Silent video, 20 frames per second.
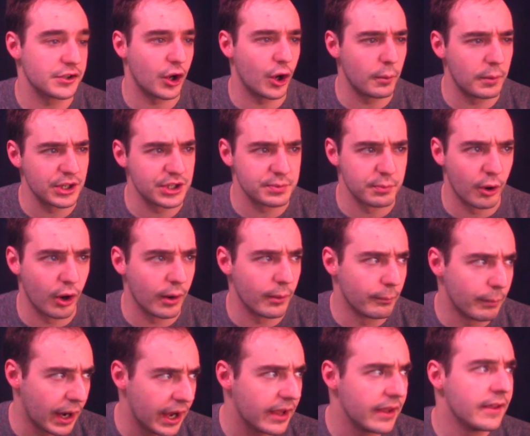a whole bunch more,
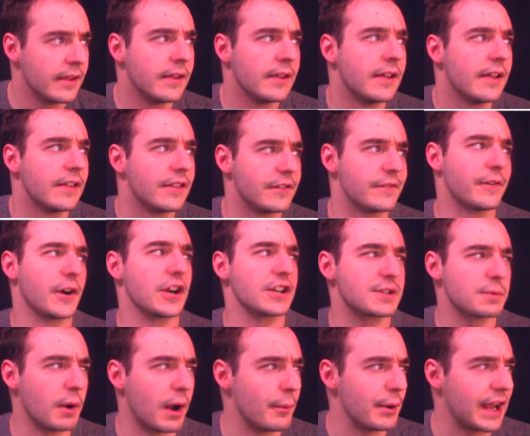but the
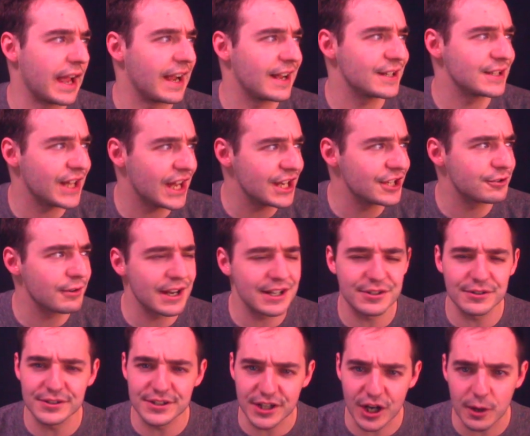first one, we got Clyde
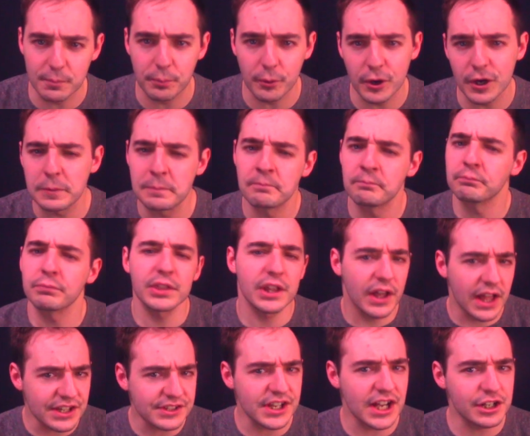Drexler, Terry Porter.
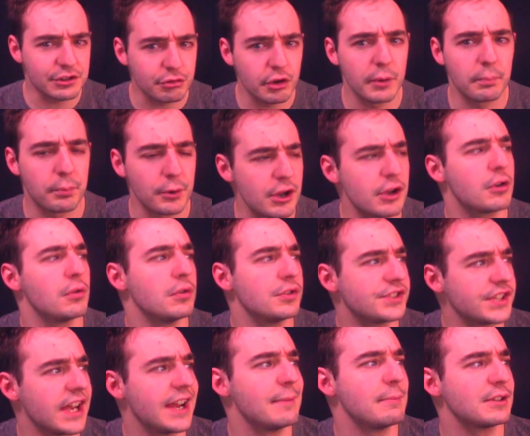That's actually a pretty cool
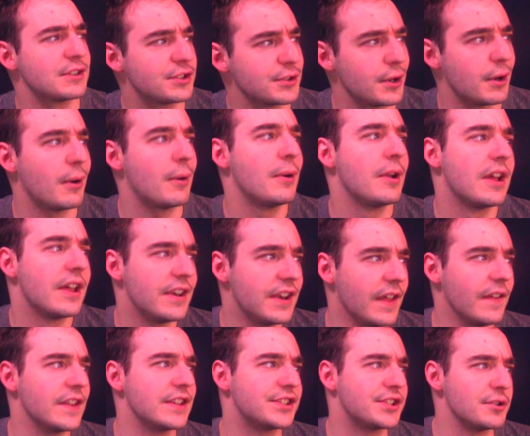dynamic duo.
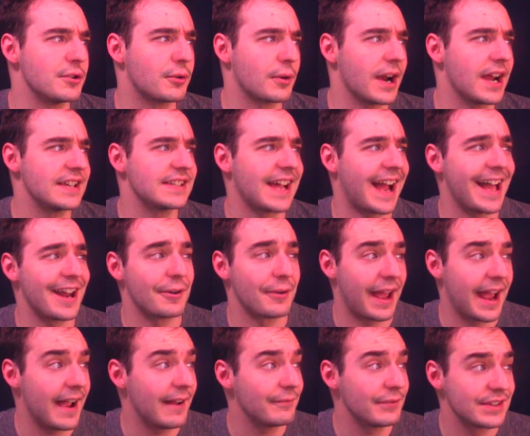Nothing too crazy. I
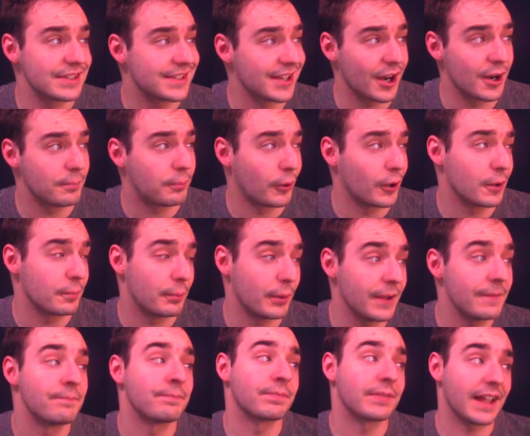don't have this Terry Porter,
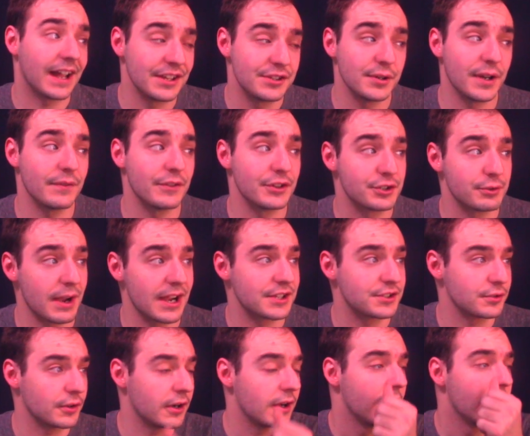but I do have the
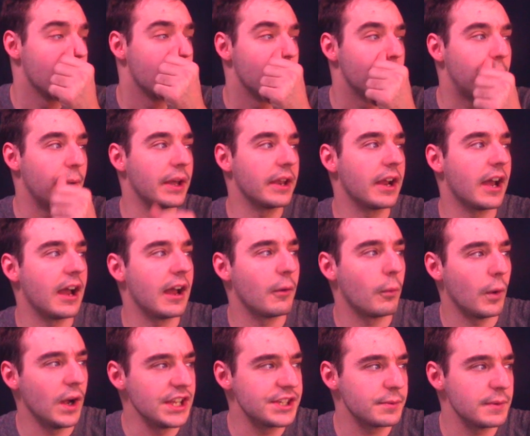Drexler.
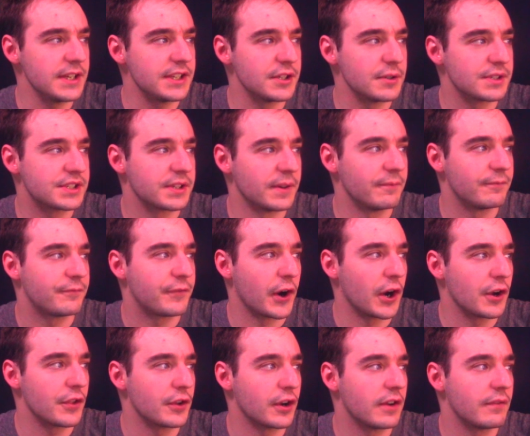But once we do some
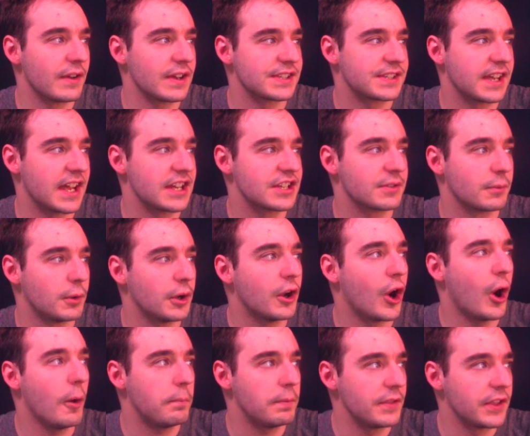further investigation,
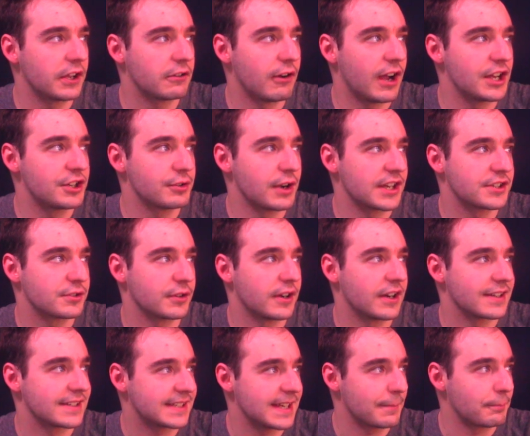we'll open the Clyde Drexler
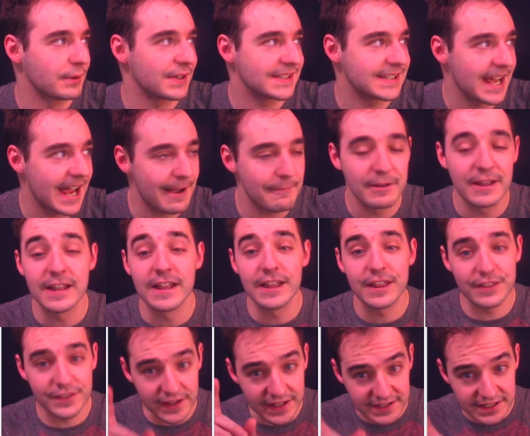in a separate tab.
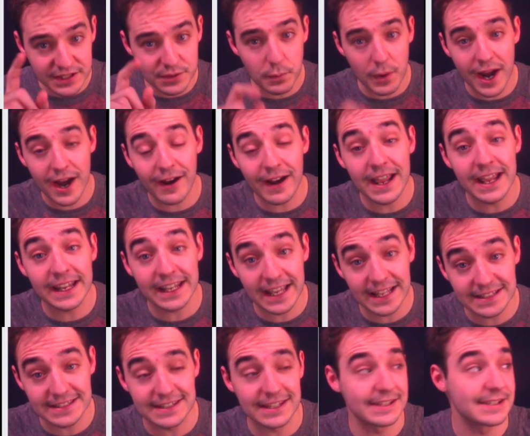This is where it
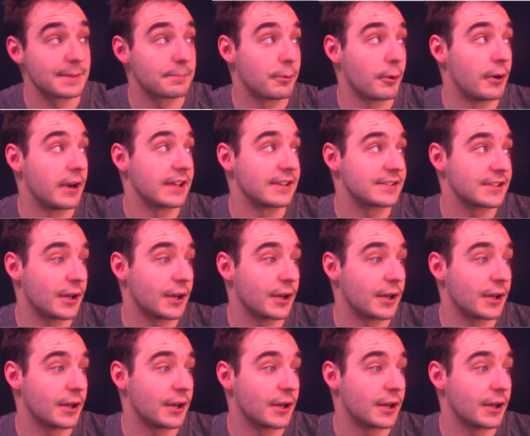gets disappointing.